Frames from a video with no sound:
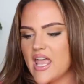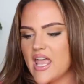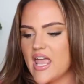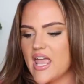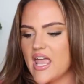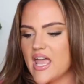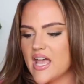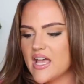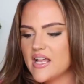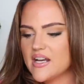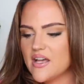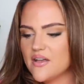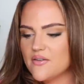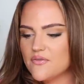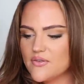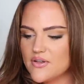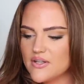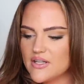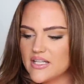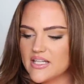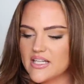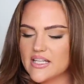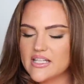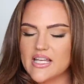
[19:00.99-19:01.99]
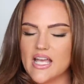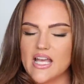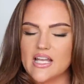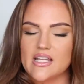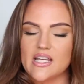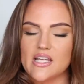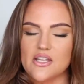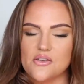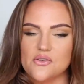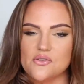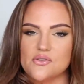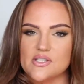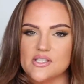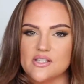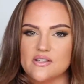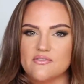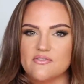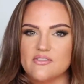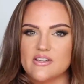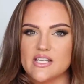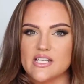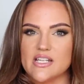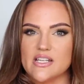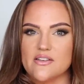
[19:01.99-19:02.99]
and I feel like I can get use
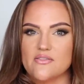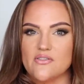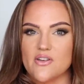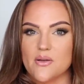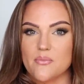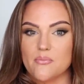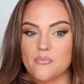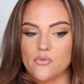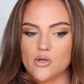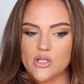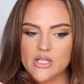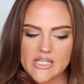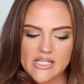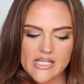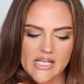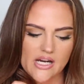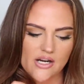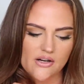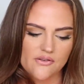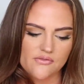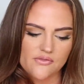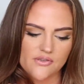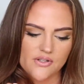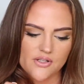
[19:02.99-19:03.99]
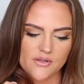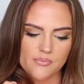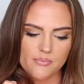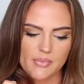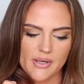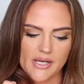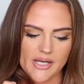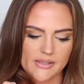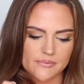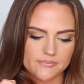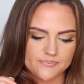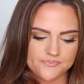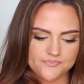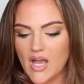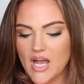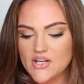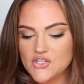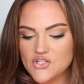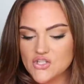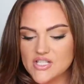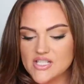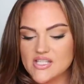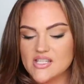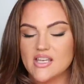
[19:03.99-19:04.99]
of it if I'm really careful, but I
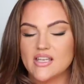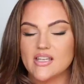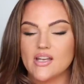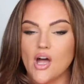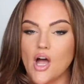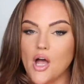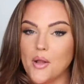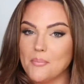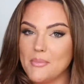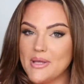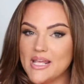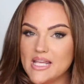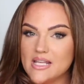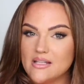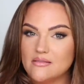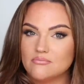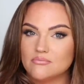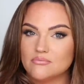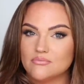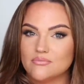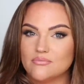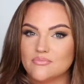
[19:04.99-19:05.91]
just think on me,